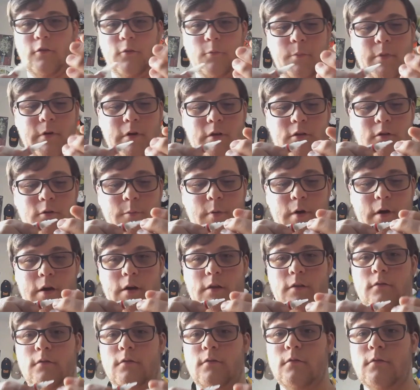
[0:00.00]
a 2P to
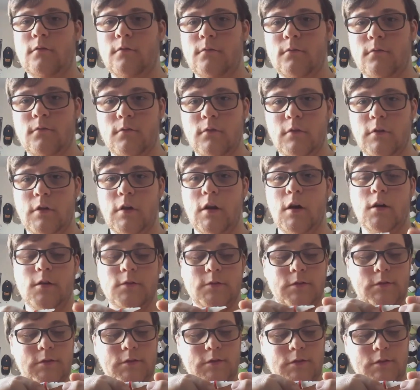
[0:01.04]
my
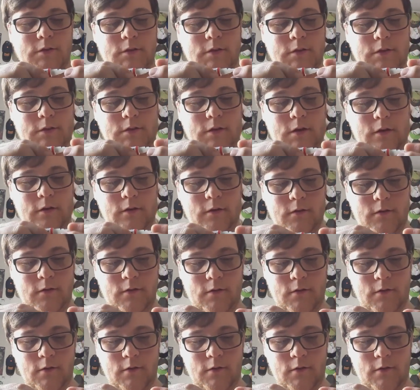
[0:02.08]
nose. Let's go.